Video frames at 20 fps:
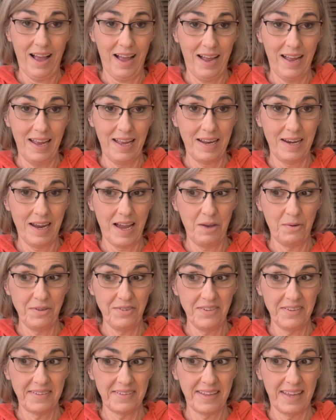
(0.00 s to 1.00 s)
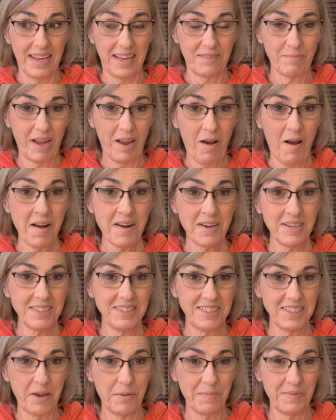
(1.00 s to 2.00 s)
And I was just like, my heart
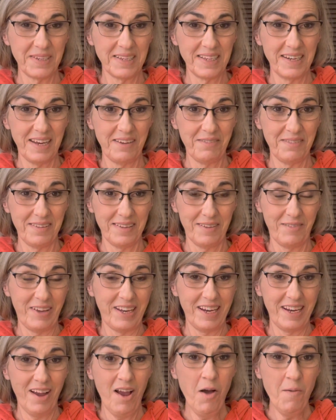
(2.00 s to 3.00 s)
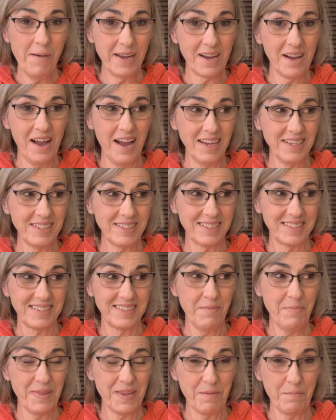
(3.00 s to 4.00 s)
jumped, and I went, oh my gosh,
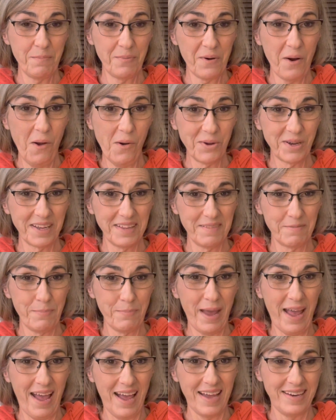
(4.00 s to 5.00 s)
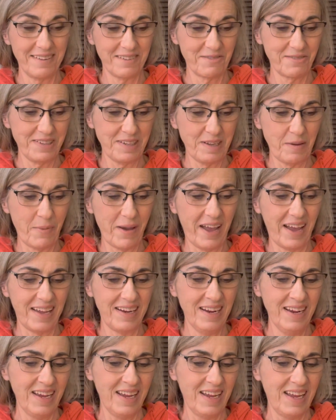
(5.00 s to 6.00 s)
something broke. It's bad. It's really bad.
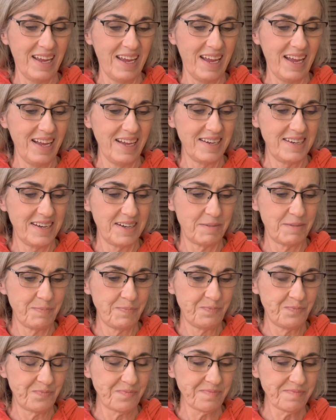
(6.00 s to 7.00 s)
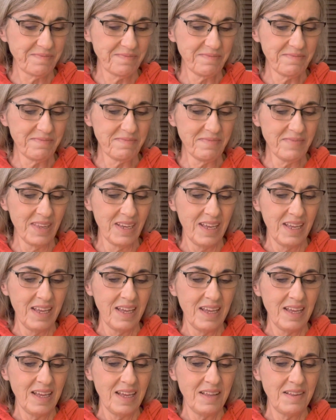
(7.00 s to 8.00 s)
And,
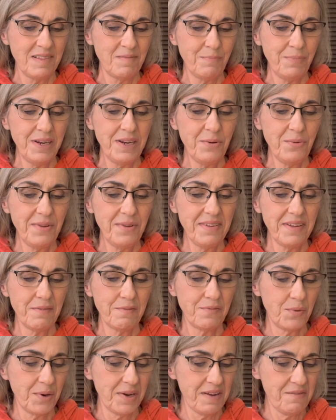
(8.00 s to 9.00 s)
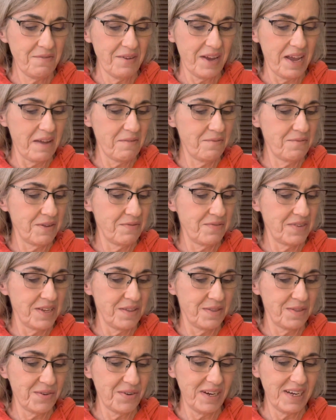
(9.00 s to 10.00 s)
but it was at
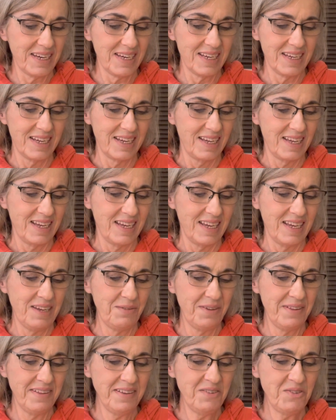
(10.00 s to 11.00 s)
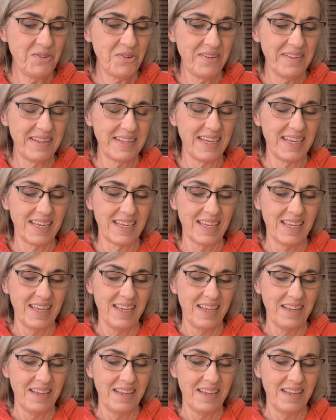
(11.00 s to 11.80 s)
45:53. It was interesting.